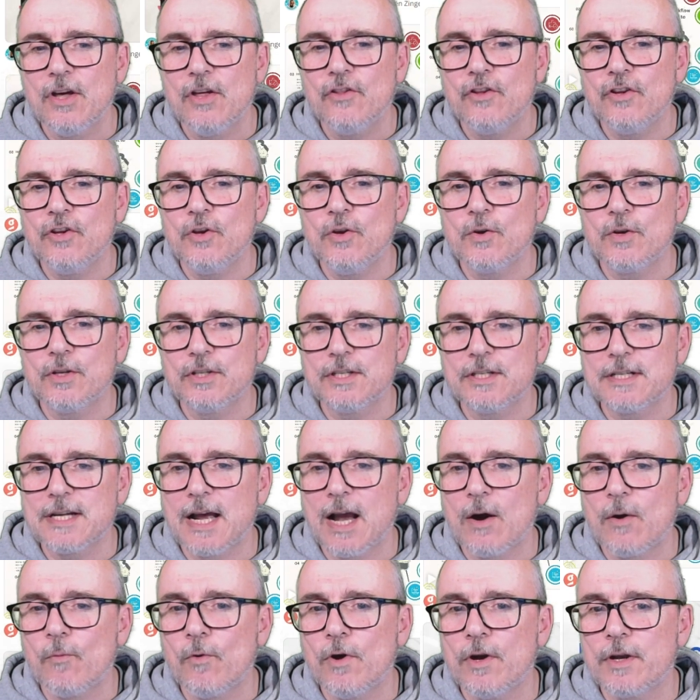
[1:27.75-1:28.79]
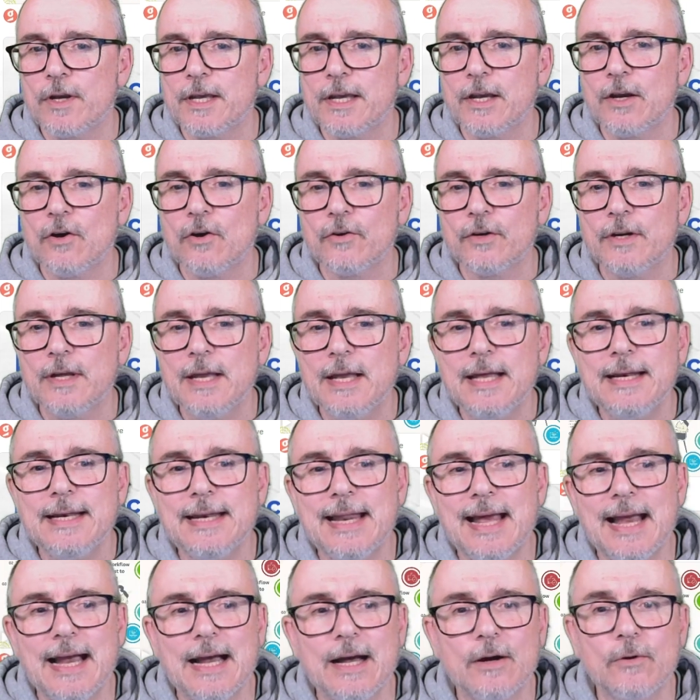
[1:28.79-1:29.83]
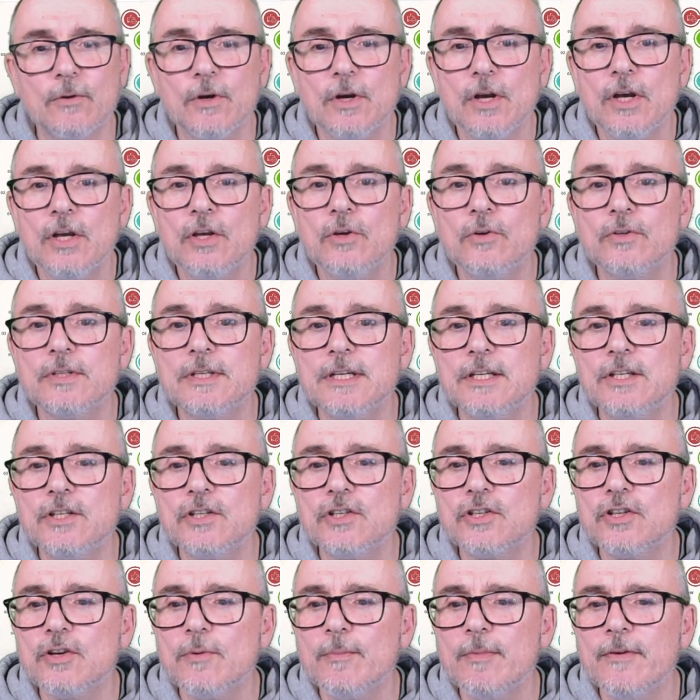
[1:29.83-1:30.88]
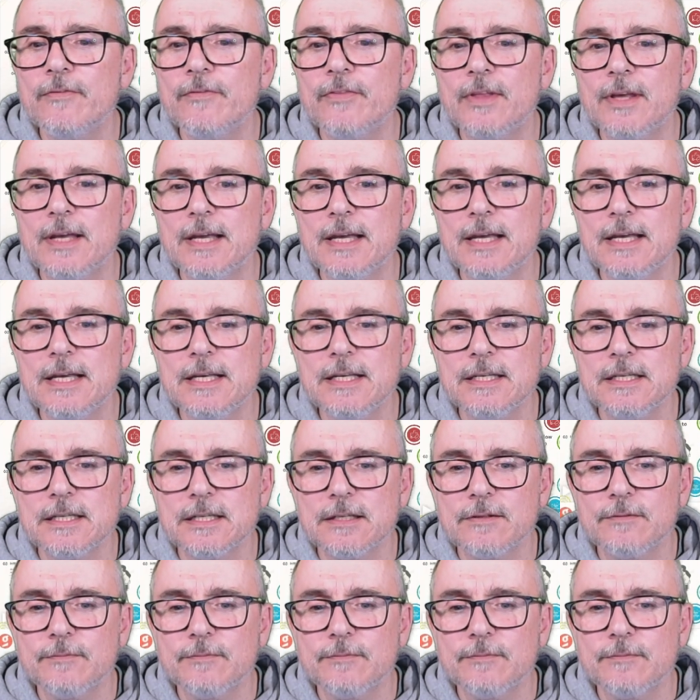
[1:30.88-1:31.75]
that you can start working on. Now, you'll see some of these